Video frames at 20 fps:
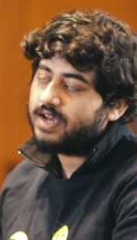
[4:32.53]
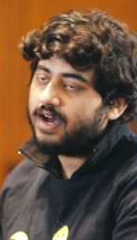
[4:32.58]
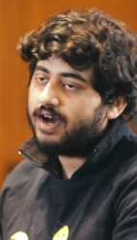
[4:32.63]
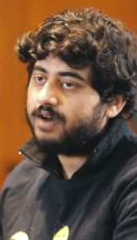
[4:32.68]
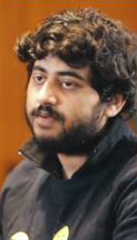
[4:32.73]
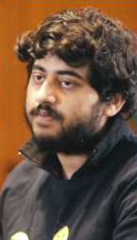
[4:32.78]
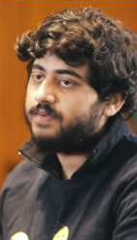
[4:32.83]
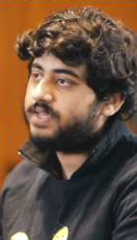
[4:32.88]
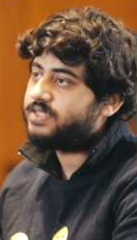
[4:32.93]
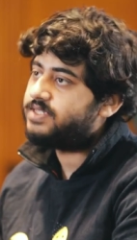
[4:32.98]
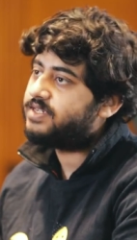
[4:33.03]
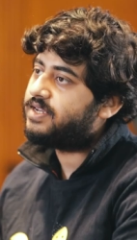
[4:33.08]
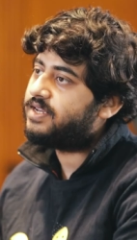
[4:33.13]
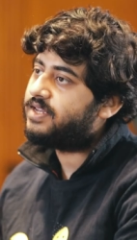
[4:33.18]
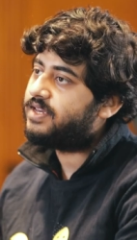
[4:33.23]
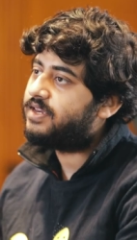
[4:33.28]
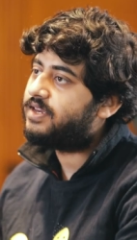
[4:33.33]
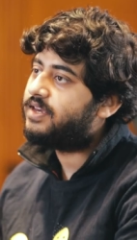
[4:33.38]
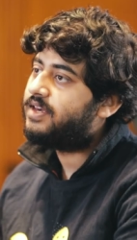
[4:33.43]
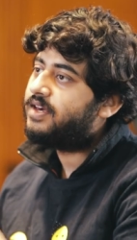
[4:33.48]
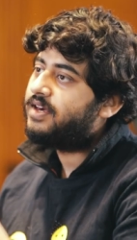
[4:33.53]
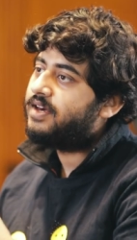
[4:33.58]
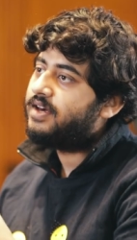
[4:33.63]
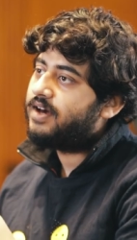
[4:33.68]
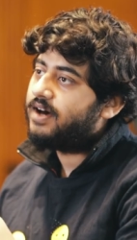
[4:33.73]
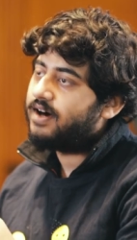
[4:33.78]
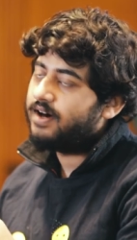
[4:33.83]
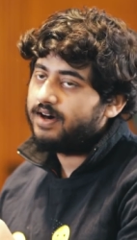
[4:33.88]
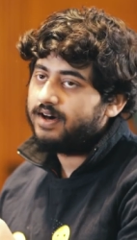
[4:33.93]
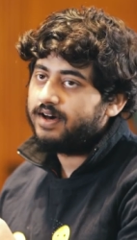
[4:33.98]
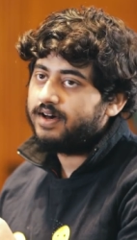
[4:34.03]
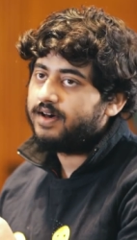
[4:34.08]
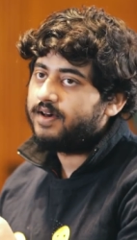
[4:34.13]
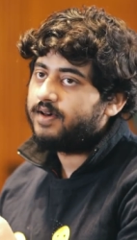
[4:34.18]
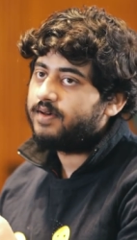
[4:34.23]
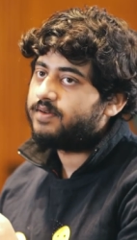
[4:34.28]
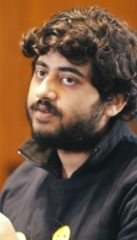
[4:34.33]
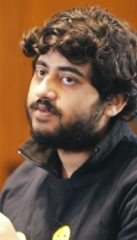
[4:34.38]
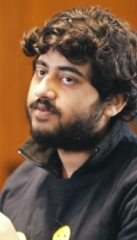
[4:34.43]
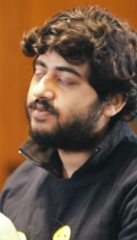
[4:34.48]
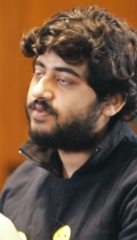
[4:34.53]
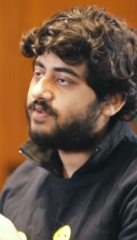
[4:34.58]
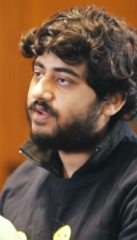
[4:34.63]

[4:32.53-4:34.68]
are basically uh,